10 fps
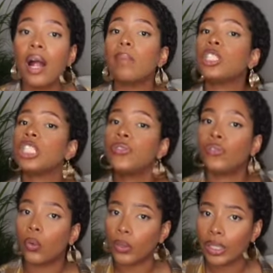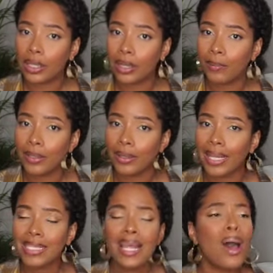I'm just folding a couple of
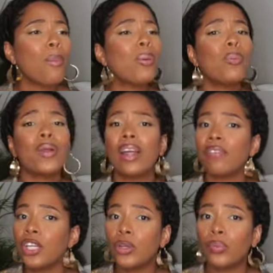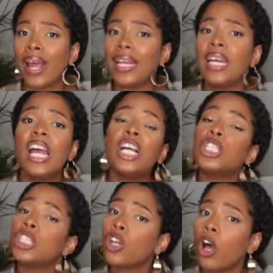things. But whenever you're ready,
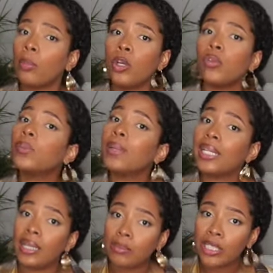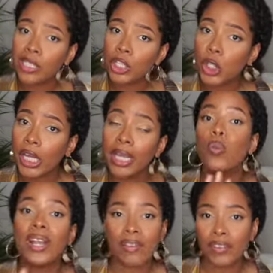just call me over. My name is DJ.
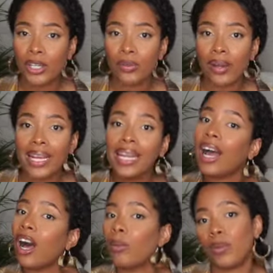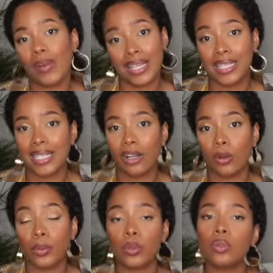Whenever you're ready, I'll be ready to
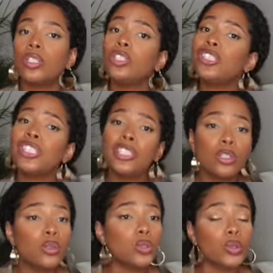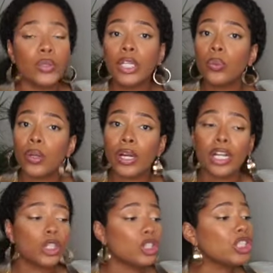help you. You're still doing your
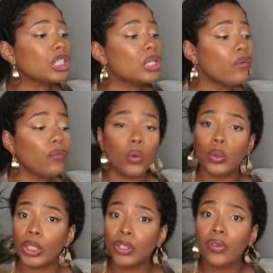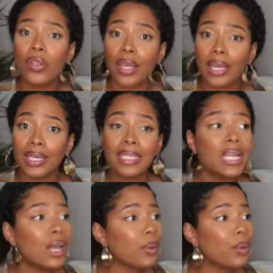work. You're still folding your things.